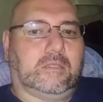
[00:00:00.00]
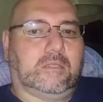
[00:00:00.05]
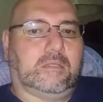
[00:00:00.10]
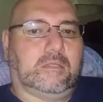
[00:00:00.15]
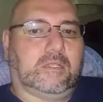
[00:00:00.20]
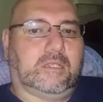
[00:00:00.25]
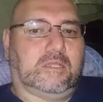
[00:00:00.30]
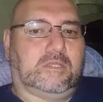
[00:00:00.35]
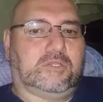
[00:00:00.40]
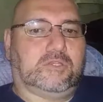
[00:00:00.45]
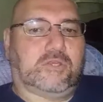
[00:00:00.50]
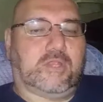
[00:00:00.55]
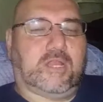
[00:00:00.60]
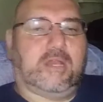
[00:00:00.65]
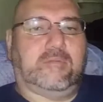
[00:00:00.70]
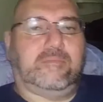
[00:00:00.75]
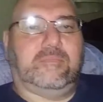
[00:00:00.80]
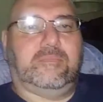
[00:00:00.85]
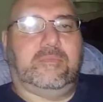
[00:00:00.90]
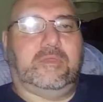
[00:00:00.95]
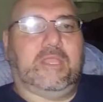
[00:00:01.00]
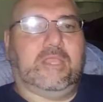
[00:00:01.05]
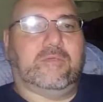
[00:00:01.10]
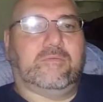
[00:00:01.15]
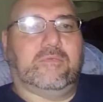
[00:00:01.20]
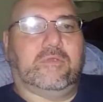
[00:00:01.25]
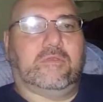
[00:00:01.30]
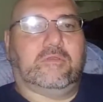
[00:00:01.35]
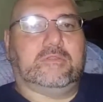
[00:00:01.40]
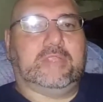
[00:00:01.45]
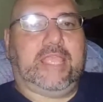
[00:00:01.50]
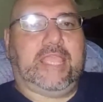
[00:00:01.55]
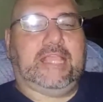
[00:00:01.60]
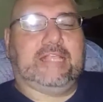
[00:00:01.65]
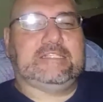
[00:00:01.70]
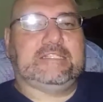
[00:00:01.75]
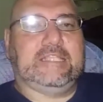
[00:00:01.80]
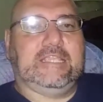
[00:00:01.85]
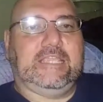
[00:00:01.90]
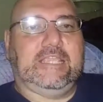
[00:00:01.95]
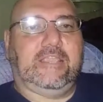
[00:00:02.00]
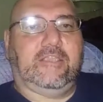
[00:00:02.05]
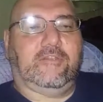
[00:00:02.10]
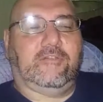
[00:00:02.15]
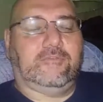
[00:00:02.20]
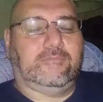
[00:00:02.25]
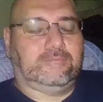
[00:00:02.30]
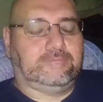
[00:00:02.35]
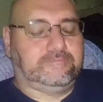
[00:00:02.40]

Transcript: Just trying to get real nasty here.